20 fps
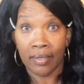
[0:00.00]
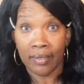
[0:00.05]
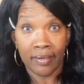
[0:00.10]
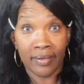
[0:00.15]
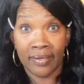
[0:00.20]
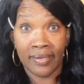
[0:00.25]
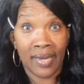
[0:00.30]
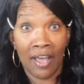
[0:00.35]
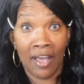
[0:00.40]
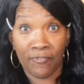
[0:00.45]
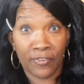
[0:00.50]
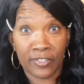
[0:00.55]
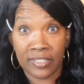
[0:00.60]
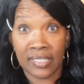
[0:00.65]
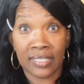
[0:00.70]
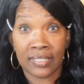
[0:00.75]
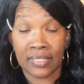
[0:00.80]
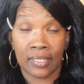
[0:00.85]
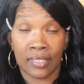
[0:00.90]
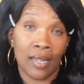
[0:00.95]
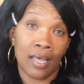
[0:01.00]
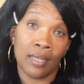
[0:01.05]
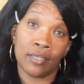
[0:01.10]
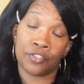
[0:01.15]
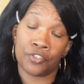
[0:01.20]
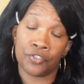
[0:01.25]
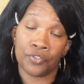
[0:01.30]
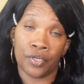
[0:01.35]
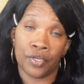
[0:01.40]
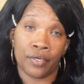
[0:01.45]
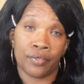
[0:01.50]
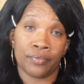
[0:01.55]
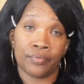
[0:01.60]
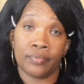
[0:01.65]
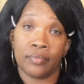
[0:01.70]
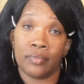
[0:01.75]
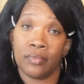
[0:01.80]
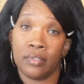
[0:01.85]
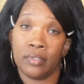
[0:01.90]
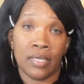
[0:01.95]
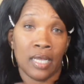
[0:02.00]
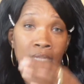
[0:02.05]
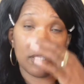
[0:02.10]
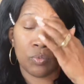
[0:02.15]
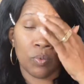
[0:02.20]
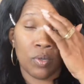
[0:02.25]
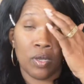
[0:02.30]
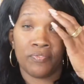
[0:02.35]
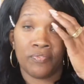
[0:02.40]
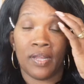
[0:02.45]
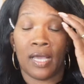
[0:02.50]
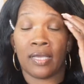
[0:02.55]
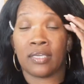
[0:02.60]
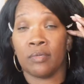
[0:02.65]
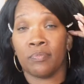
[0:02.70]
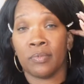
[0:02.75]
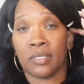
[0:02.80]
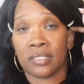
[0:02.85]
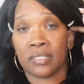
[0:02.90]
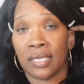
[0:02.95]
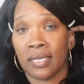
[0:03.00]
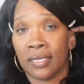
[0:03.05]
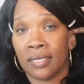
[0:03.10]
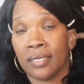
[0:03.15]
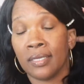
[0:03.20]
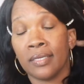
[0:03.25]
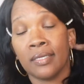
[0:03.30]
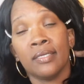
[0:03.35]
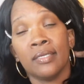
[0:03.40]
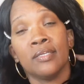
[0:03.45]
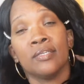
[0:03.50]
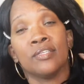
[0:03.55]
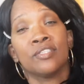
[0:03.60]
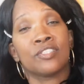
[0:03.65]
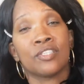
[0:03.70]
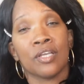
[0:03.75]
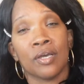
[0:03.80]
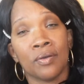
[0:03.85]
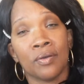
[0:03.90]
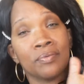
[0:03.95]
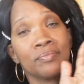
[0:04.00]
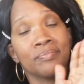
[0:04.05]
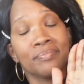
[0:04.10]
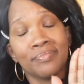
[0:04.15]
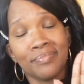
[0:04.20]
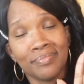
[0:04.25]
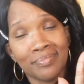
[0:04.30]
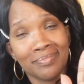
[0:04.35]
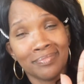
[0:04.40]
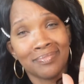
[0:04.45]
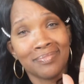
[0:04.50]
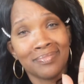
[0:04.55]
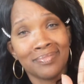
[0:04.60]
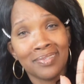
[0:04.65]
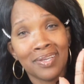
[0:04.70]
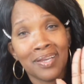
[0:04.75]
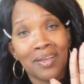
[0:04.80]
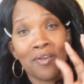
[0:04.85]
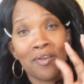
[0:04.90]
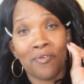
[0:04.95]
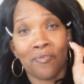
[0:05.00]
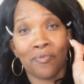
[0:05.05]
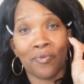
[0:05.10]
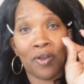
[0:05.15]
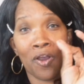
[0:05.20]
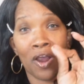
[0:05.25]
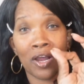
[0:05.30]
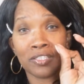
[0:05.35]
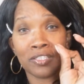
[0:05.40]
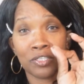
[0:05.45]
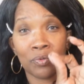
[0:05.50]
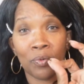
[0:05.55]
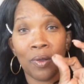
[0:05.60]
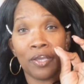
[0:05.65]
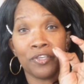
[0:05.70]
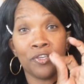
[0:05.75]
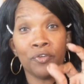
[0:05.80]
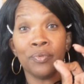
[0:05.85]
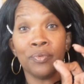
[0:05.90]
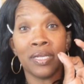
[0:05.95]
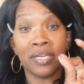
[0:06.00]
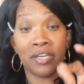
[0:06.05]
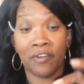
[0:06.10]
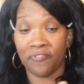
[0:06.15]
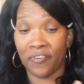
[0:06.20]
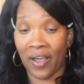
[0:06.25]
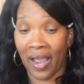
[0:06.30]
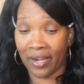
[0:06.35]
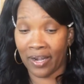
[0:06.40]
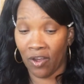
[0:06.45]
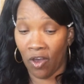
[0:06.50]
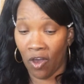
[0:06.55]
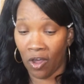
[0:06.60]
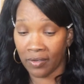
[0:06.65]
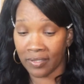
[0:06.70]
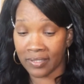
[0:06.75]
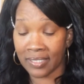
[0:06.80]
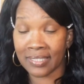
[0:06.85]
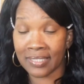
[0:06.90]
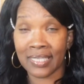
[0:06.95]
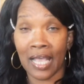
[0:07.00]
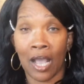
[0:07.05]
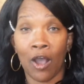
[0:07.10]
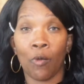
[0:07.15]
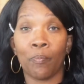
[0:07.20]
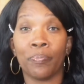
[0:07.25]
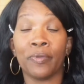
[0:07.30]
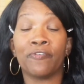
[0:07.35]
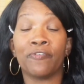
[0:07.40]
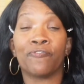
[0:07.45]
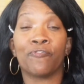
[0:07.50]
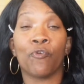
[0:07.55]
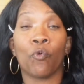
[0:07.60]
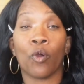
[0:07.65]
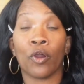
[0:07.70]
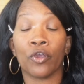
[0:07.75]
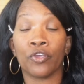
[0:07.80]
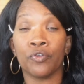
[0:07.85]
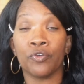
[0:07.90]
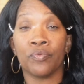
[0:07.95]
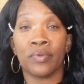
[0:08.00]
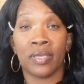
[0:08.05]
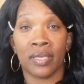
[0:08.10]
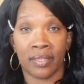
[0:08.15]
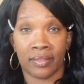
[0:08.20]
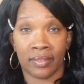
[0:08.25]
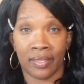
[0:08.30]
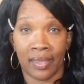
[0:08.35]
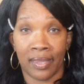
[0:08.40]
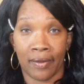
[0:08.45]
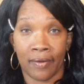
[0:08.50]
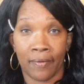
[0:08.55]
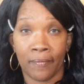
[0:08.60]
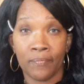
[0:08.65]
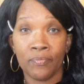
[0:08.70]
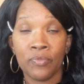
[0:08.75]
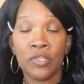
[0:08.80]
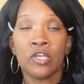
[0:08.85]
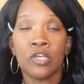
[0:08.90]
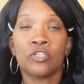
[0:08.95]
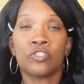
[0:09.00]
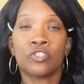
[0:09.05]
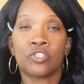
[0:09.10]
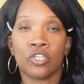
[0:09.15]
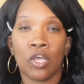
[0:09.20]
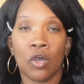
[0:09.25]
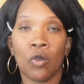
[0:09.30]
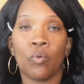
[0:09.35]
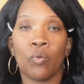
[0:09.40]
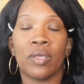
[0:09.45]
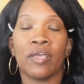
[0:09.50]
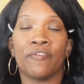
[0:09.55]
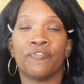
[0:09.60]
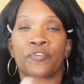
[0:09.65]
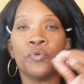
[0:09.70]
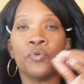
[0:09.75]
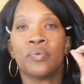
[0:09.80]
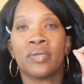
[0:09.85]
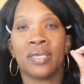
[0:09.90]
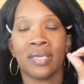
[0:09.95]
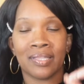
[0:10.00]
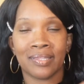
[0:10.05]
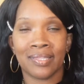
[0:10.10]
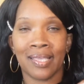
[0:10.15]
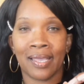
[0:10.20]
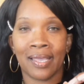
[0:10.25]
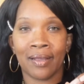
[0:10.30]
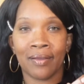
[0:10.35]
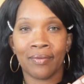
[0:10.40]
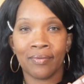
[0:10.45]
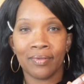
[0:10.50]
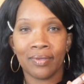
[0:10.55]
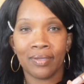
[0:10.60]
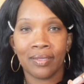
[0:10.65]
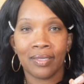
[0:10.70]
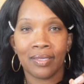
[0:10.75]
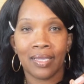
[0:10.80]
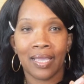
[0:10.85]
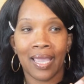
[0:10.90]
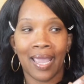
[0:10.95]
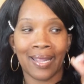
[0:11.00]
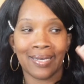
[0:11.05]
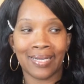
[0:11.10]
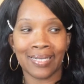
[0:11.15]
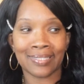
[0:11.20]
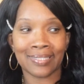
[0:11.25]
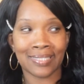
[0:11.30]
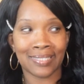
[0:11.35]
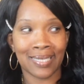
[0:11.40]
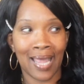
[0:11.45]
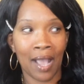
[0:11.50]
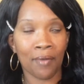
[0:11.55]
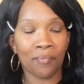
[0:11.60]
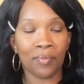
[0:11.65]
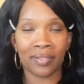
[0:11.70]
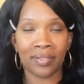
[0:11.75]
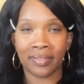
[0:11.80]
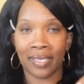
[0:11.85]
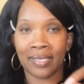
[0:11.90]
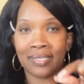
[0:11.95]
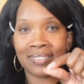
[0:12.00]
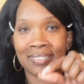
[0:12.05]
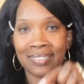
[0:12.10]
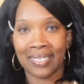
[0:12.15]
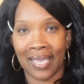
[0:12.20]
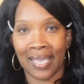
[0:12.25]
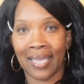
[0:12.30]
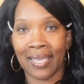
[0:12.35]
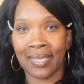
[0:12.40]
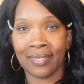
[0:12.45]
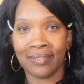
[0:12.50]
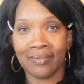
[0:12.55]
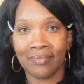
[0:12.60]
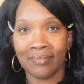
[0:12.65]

Not for $60, you don't not 12 documents, honey. So, regardless of what, you need to find all of this out before you get there. So, if you get there and it's not what they said,